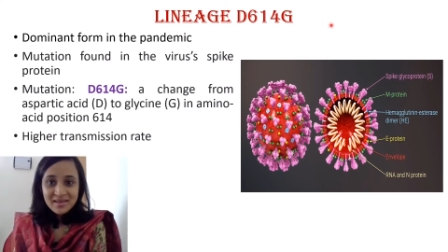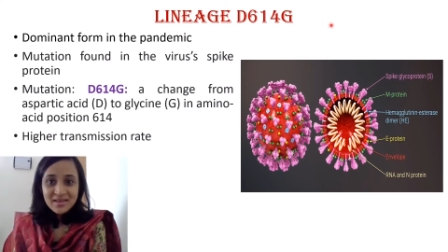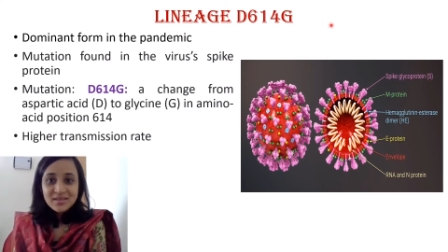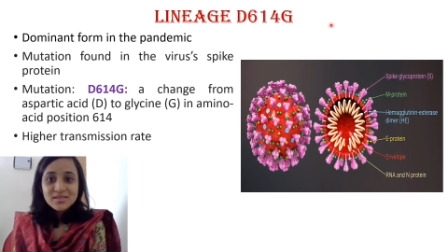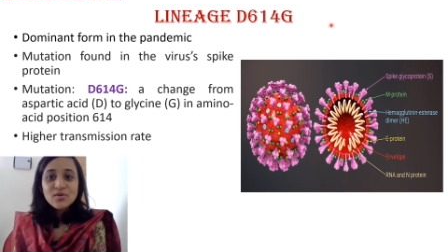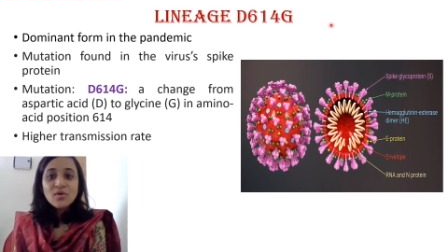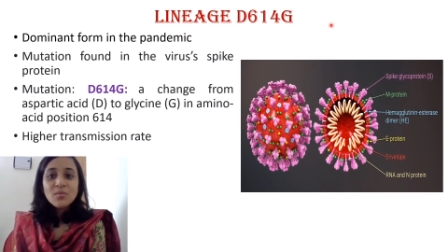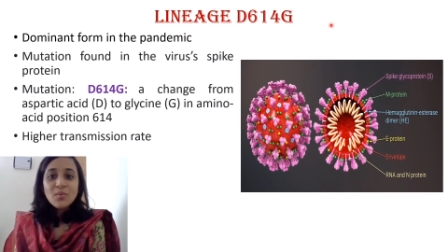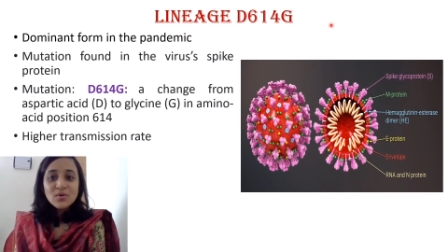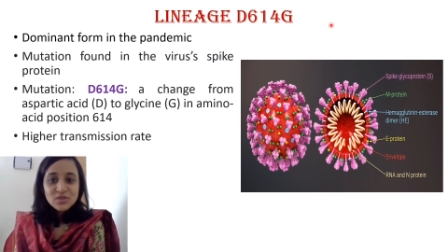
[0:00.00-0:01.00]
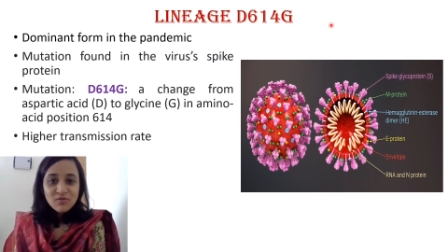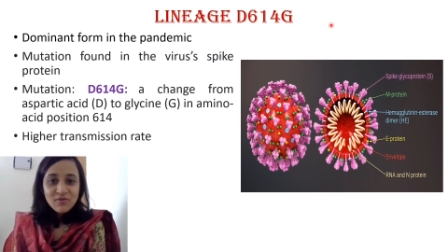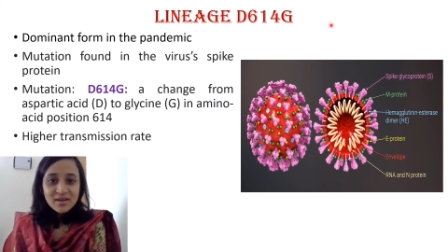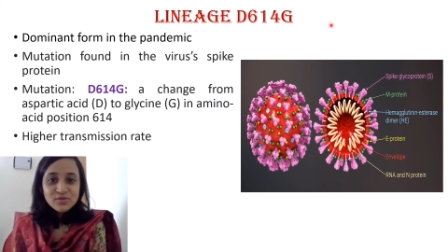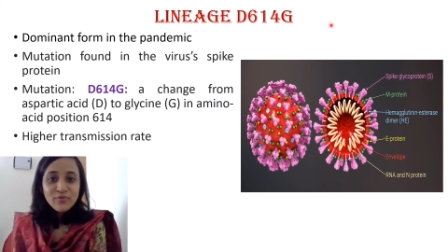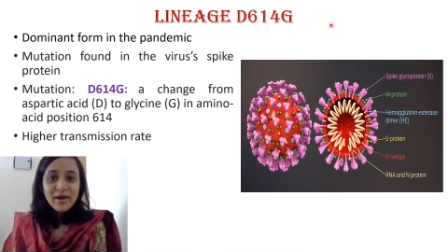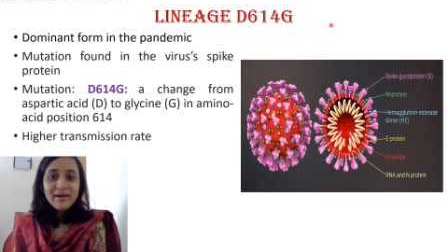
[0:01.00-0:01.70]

So most of us were